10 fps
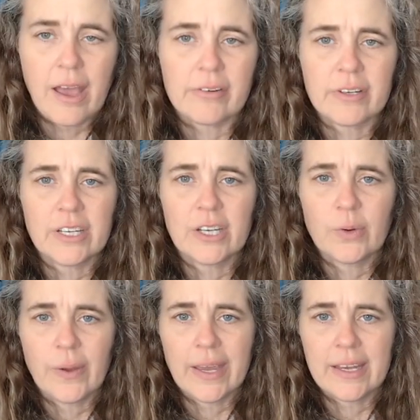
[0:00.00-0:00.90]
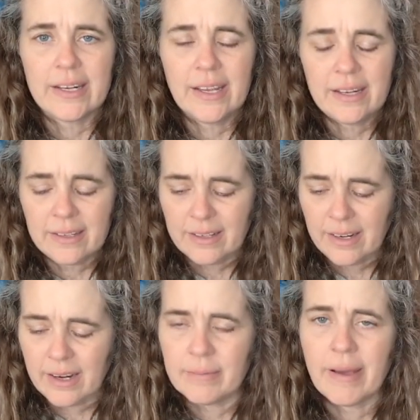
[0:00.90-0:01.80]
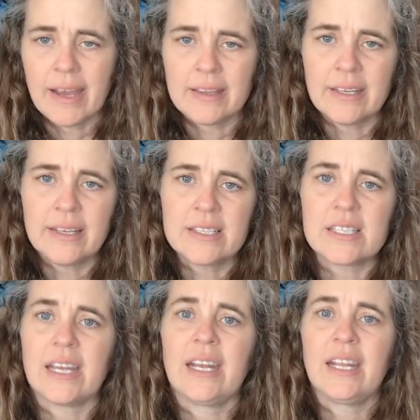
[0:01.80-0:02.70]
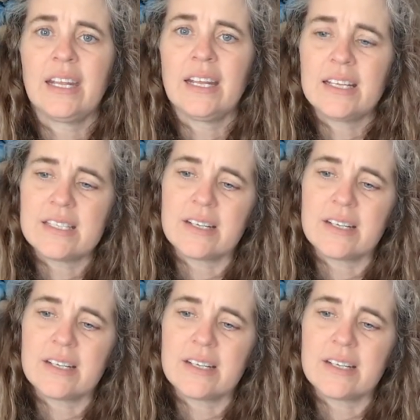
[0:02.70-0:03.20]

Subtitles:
a really quick knit and mindless, and it has